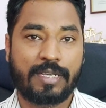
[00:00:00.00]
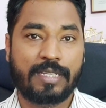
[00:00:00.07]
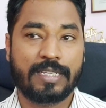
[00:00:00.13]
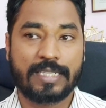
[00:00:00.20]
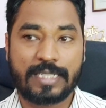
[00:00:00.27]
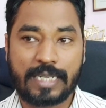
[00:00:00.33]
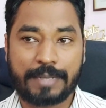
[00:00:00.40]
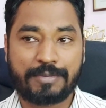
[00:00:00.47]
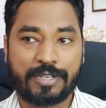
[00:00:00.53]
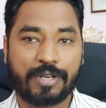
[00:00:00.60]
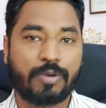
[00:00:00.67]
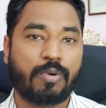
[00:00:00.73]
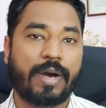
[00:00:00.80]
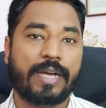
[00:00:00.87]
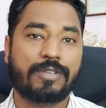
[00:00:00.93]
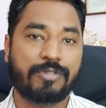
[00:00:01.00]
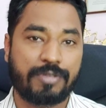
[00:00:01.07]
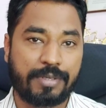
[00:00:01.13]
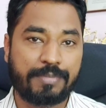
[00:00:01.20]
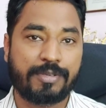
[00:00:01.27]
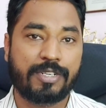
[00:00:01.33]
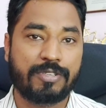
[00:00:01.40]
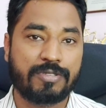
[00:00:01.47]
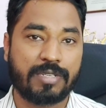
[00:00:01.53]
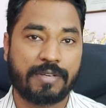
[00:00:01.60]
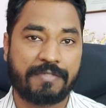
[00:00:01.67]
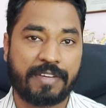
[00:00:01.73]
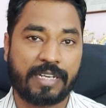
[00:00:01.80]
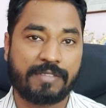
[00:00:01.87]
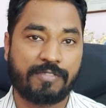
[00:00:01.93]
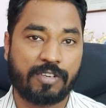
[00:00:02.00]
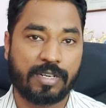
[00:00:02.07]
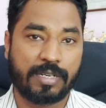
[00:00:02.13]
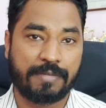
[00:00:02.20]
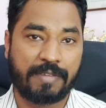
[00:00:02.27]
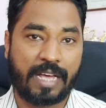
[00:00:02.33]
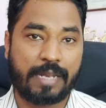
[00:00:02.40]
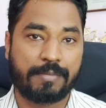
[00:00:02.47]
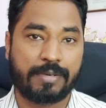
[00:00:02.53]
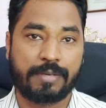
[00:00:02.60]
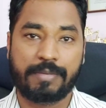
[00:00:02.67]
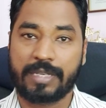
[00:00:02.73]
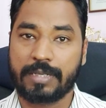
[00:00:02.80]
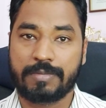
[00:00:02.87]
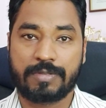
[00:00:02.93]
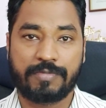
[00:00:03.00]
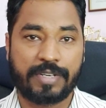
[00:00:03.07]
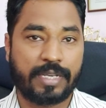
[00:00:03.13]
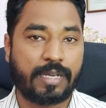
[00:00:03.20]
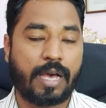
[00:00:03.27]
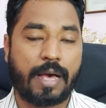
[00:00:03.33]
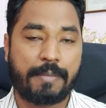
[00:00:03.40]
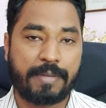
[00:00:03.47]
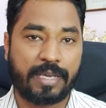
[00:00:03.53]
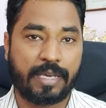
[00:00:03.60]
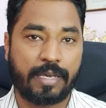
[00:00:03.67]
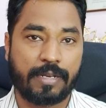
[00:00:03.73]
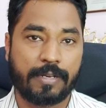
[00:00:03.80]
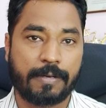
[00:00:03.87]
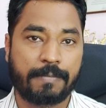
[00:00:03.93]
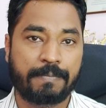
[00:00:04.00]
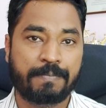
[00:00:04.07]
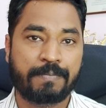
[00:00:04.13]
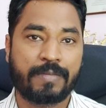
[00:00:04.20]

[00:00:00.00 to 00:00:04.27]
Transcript: The steps required to reproduce a defect for a developer becomes very complicated